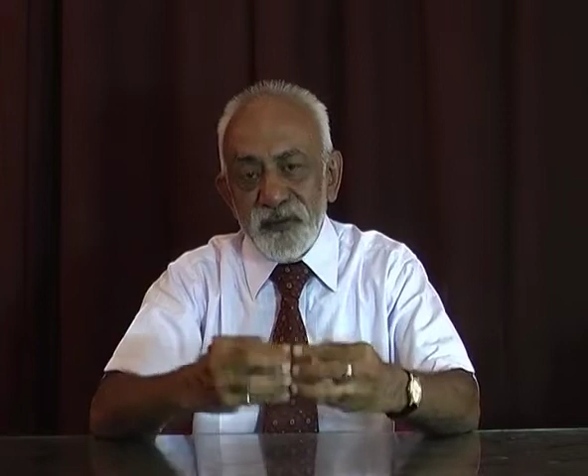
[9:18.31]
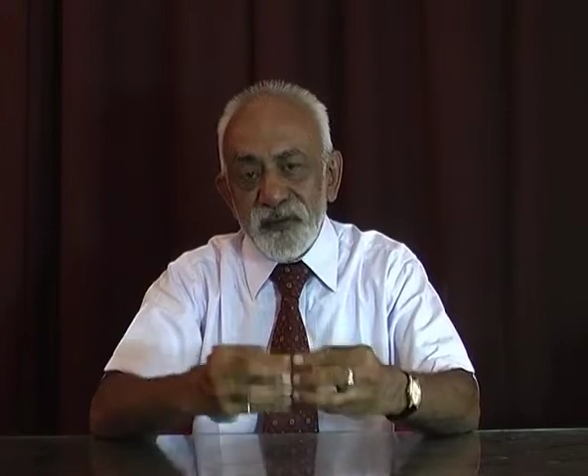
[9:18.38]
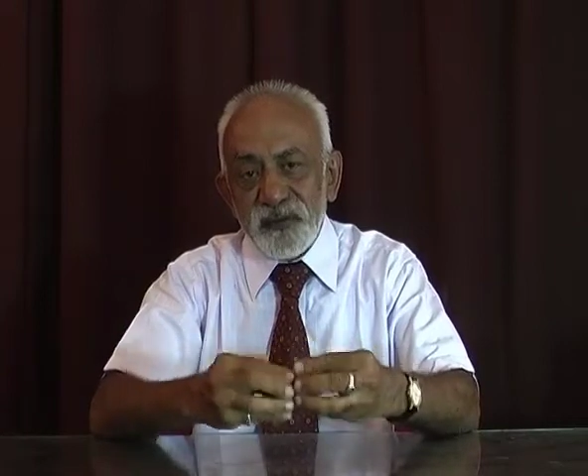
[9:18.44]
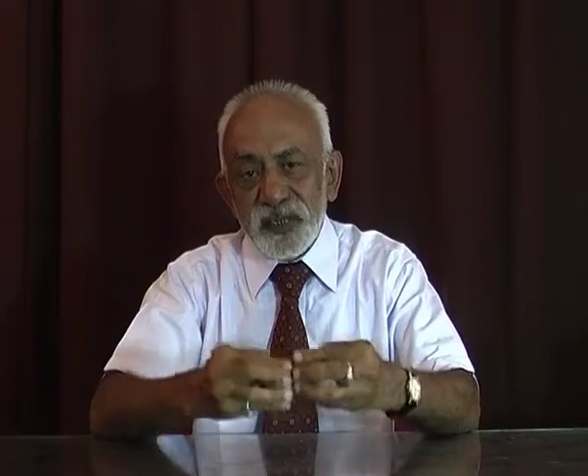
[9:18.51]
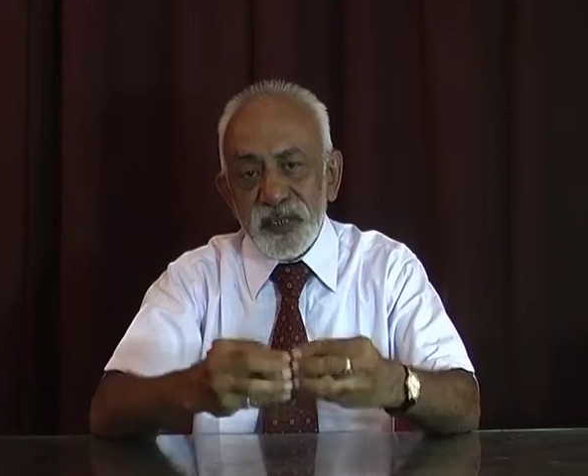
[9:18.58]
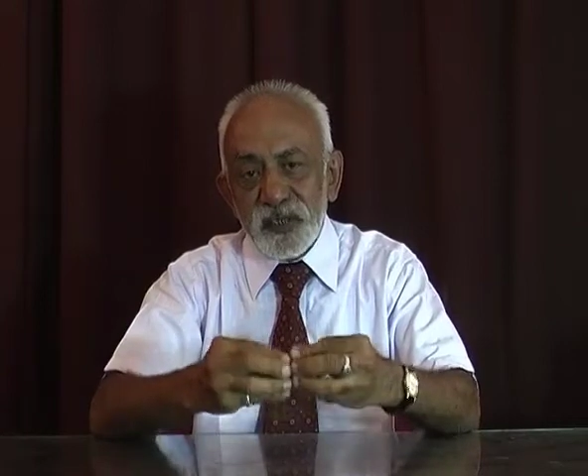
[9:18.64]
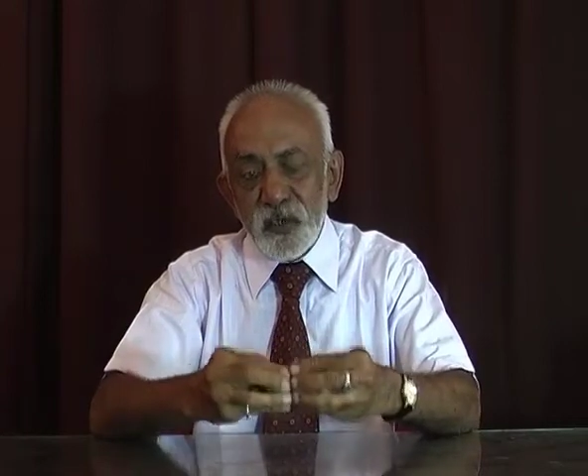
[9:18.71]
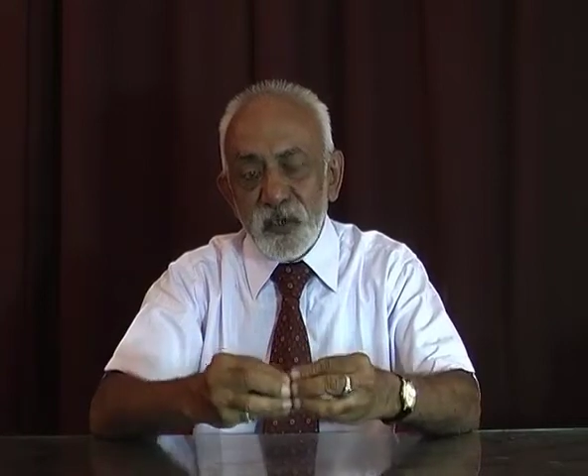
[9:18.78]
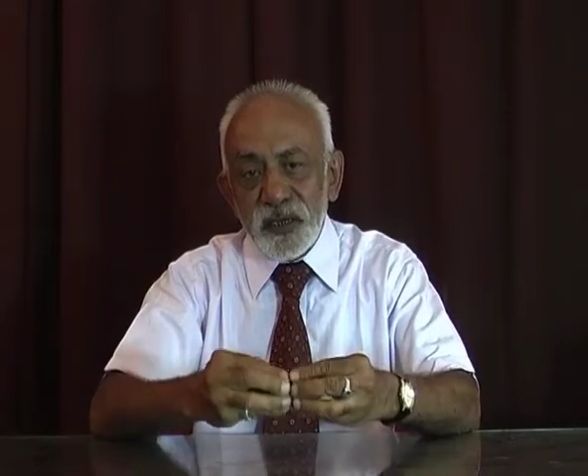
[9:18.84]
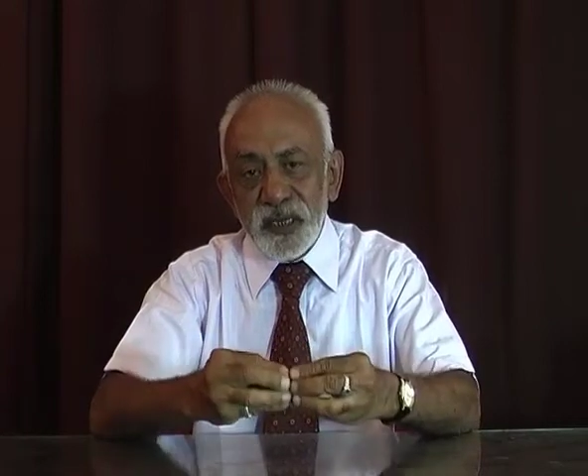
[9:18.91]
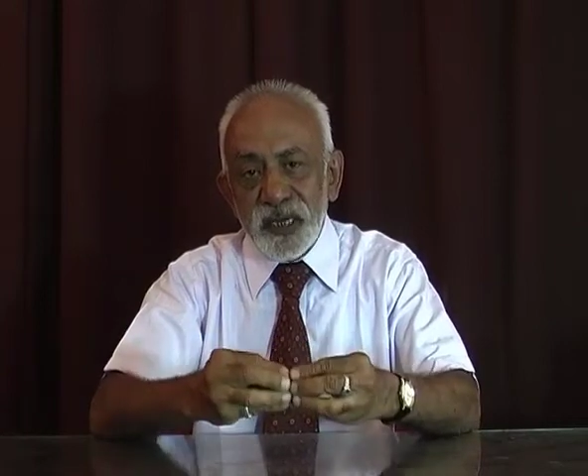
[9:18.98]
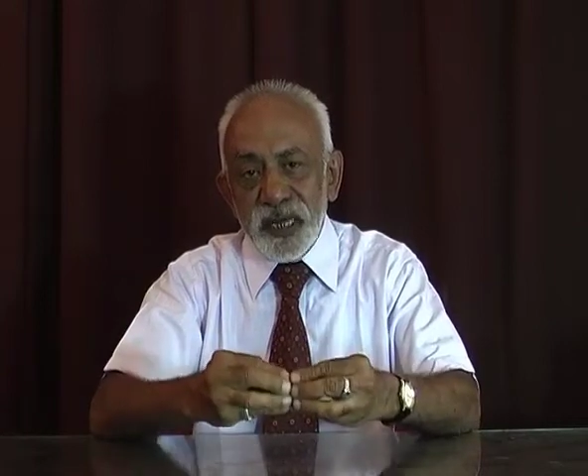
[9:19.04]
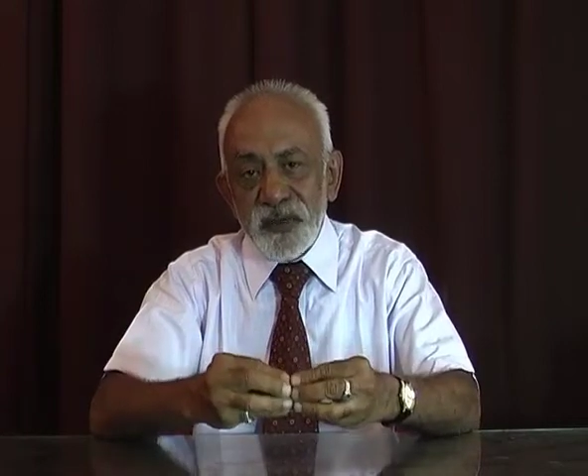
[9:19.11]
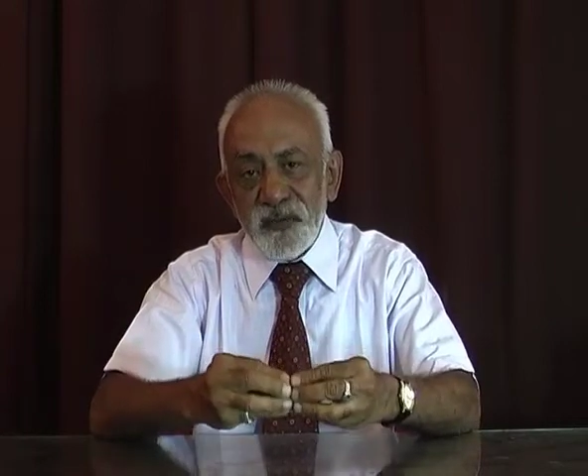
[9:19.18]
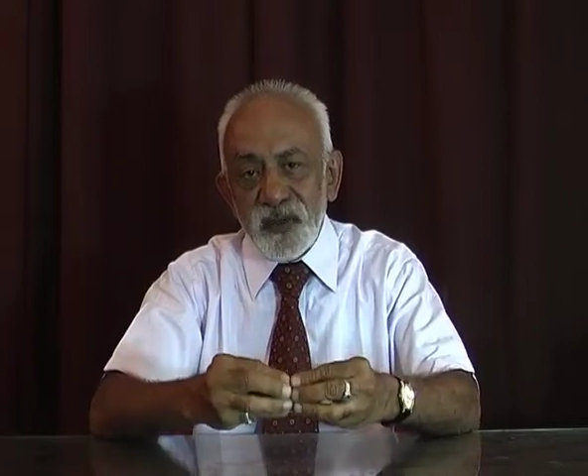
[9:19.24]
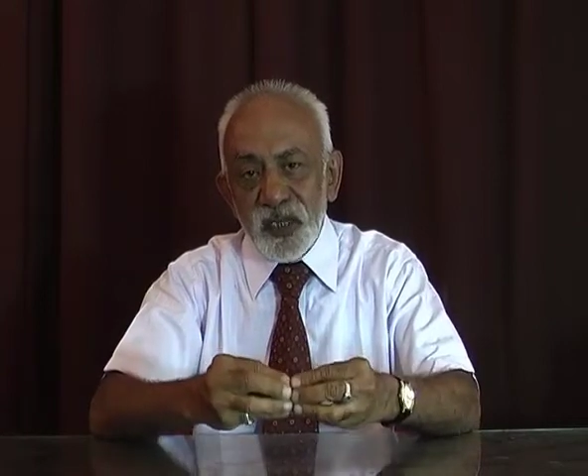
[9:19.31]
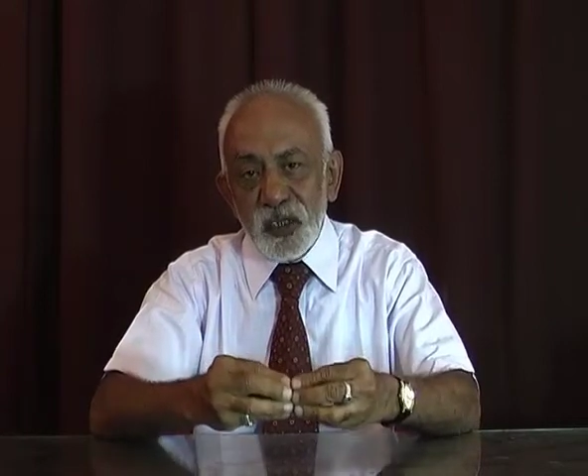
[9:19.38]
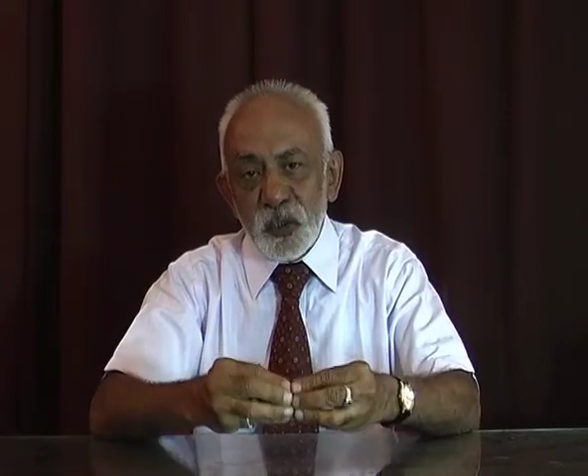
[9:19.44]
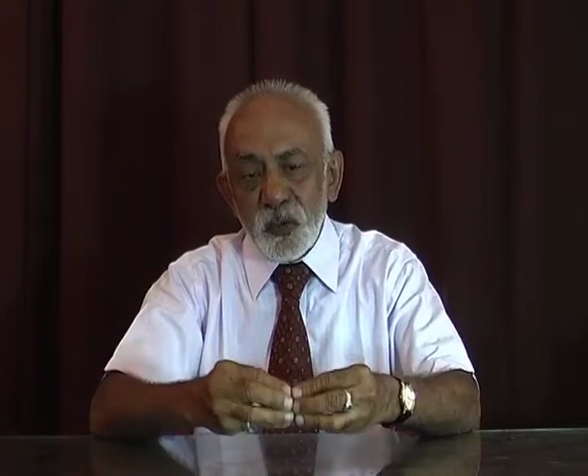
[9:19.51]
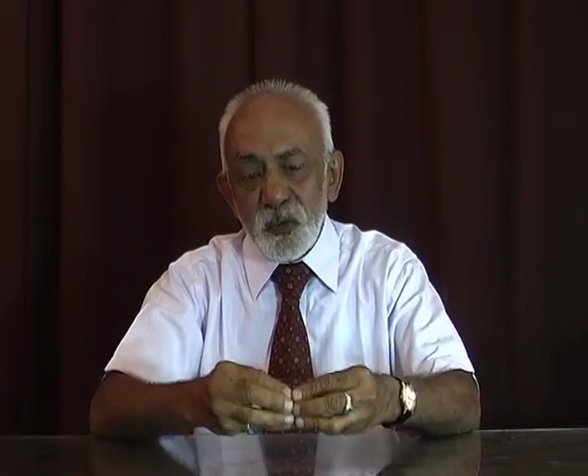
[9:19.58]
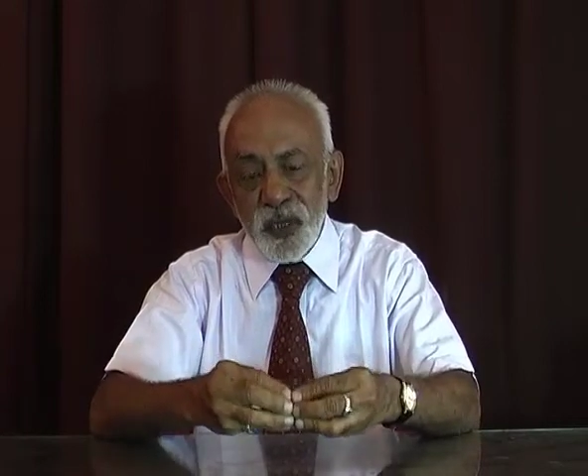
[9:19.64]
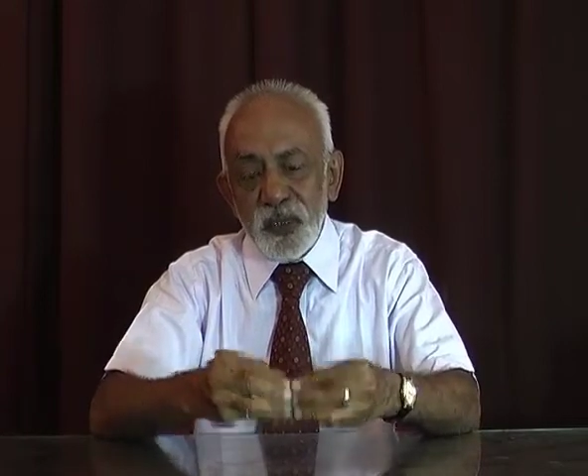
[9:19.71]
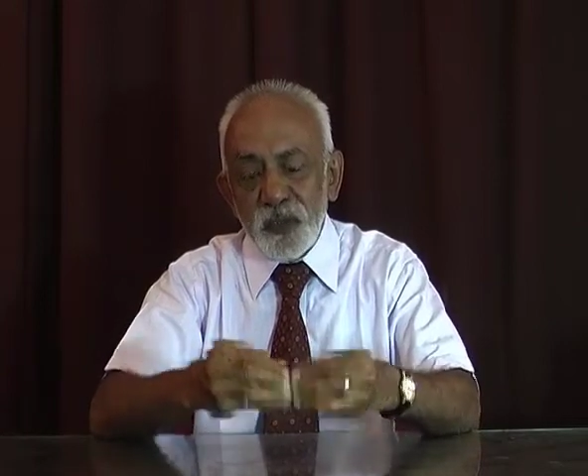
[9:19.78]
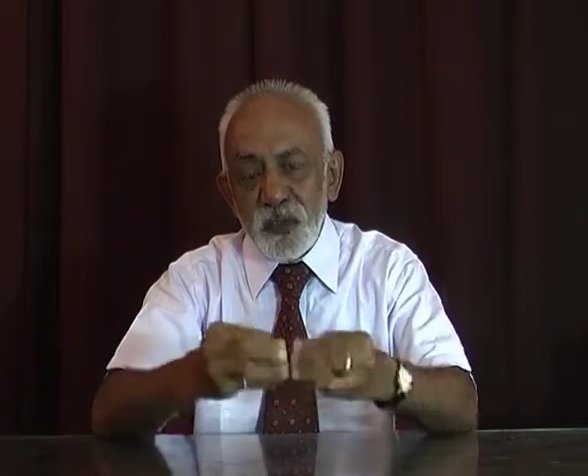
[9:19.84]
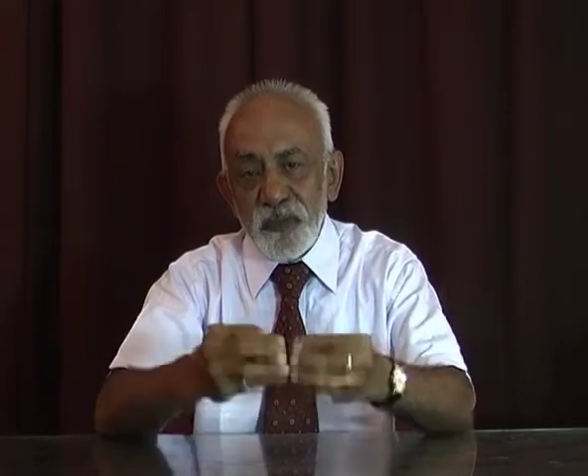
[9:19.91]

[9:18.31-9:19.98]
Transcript: research organization were to